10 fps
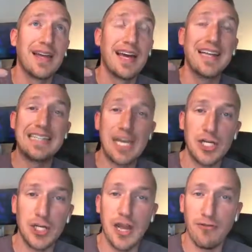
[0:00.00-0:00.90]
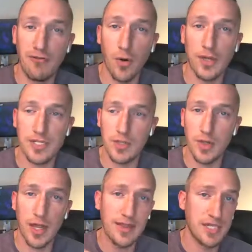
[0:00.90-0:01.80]
attention and focus
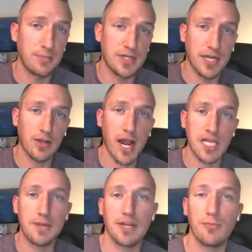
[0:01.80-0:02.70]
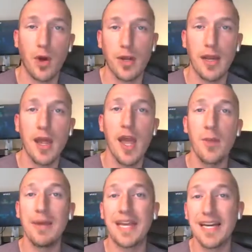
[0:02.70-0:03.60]
in this particular aspect of marketing
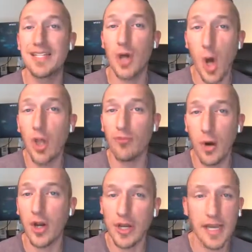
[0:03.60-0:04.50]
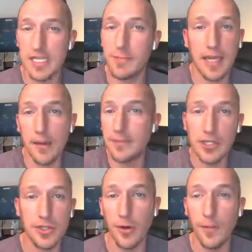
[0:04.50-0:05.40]
because all of marketing has become
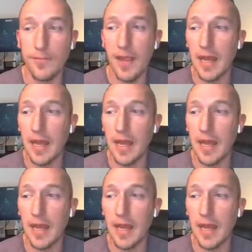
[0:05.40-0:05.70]
digital.